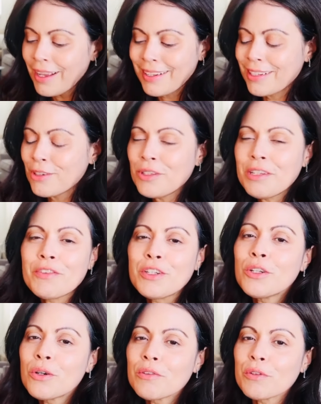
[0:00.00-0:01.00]
and I don't even
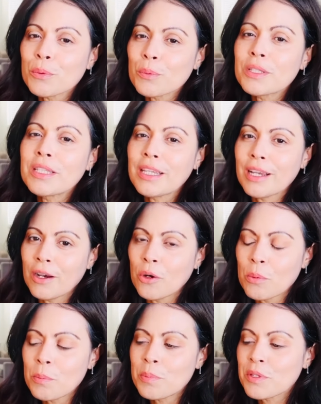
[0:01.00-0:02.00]
know if it really
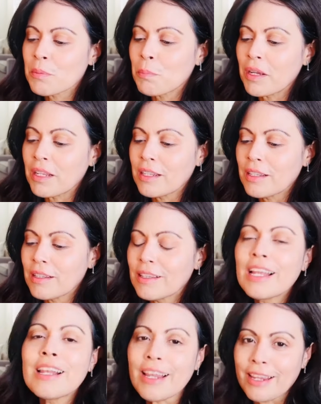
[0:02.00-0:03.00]
helps, but
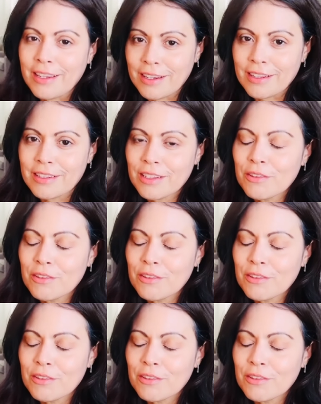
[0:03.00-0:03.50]
they like it.